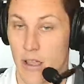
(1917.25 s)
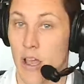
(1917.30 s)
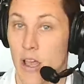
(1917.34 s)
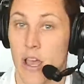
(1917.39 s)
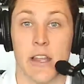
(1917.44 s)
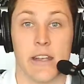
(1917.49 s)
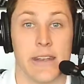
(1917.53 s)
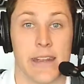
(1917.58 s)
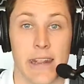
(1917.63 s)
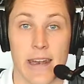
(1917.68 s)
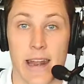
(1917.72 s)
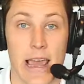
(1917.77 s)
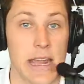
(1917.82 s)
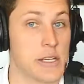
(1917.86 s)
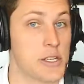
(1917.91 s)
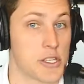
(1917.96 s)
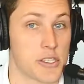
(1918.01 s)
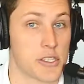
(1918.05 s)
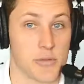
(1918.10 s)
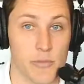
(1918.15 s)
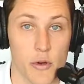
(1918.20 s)
Did I
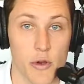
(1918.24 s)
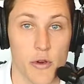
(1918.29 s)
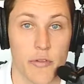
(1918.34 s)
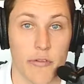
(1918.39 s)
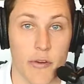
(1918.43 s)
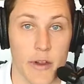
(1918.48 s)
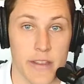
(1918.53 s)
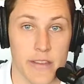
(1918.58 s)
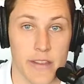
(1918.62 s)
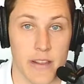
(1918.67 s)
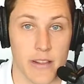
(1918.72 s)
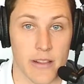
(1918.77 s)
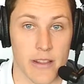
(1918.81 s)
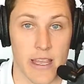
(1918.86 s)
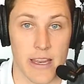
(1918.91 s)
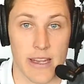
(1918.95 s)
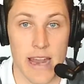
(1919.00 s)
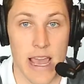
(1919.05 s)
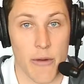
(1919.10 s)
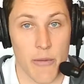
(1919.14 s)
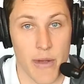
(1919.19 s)
just move recently and
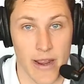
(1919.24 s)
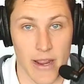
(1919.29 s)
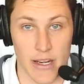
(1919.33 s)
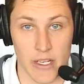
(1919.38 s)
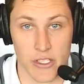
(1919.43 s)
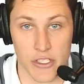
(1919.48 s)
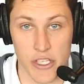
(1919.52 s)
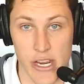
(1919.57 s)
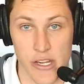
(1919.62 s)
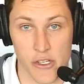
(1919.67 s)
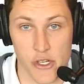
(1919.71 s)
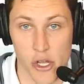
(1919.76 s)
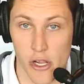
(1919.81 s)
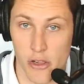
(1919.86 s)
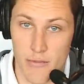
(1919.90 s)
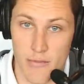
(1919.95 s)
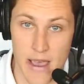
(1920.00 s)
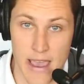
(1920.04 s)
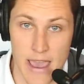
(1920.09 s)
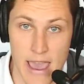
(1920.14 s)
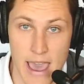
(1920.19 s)
now I got to change all of
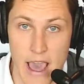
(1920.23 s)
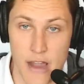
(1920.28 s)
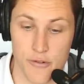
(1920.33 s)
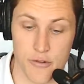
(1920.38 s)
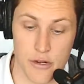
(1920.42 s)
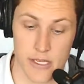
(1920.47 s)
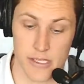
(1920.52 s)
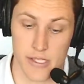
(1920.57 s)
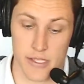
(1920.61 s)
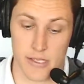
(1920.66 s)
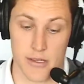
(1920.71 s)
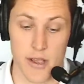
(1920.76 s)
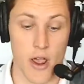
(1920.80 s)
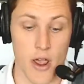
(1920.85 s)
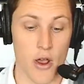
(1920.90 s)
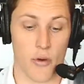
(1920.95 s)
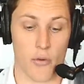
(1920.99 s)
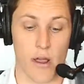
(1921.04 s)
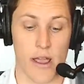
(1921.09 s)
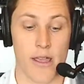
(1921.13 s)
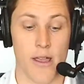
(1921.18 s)
my addresses,
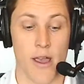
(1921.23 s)
right?